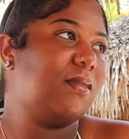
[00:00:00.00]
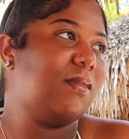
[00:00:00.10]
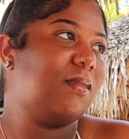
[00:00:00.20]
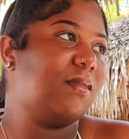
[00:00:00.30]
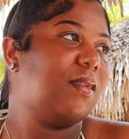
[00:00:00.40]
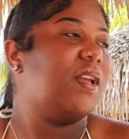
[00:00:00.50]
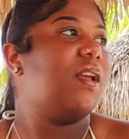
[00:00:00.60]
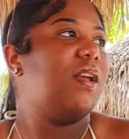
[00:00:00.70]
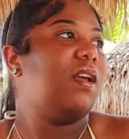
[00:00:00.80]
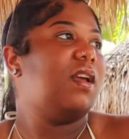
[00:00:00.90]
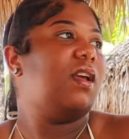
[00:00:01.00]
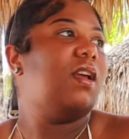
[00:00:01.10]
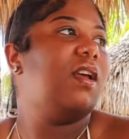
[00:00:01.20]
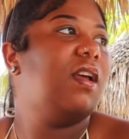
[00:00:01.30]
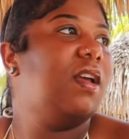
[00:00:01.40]
In this song, he says
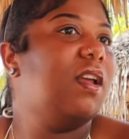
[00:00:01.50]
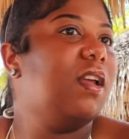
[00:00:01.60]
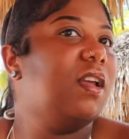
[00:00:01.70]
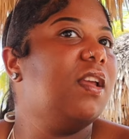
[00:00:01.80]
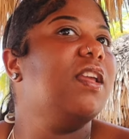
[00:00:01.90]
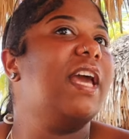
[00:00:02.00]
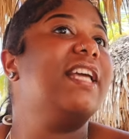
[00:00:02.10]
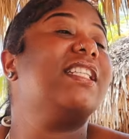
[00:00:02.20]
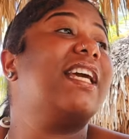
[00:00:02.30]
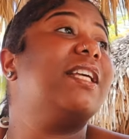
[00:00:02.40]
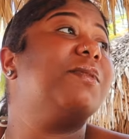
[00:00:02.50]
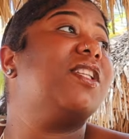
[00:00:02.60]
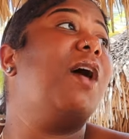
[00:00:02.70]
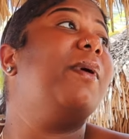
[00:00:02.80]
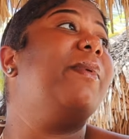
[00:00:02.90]
Kiss Me Slow. Yeah, he said Kiss Me
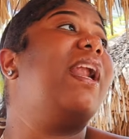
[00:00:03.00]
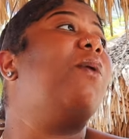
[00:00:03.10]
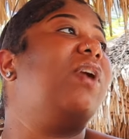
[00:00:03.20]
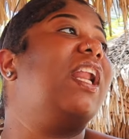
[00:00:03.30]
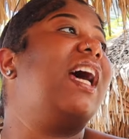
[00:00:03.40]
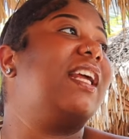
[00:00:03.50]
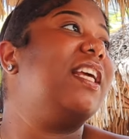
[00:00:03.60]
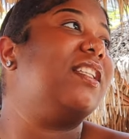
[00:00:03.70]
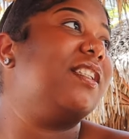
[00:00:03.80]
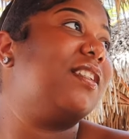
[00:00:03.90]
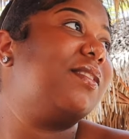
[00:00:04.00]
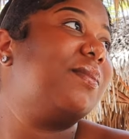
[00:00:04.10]
slow," but I want a lot of kisses.